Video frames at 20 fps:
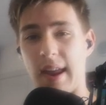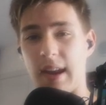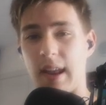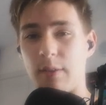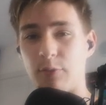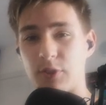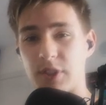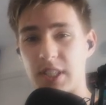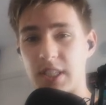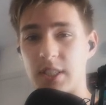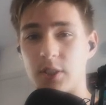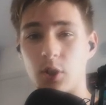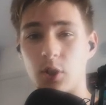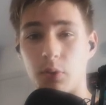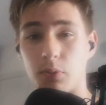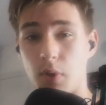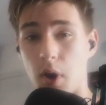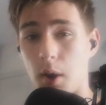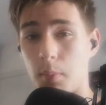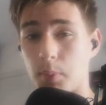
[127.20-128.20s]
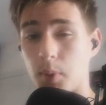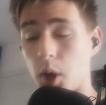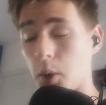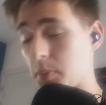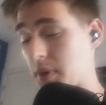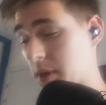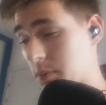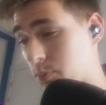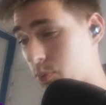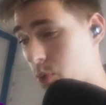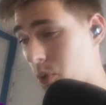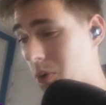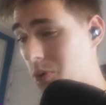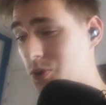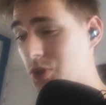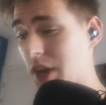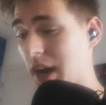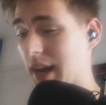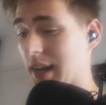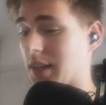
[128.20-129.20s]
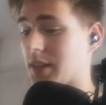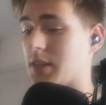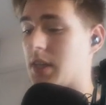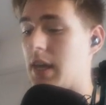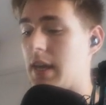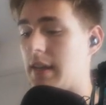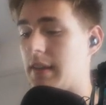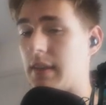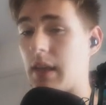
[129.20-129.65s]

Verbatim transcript: NFTs of upcoming projects.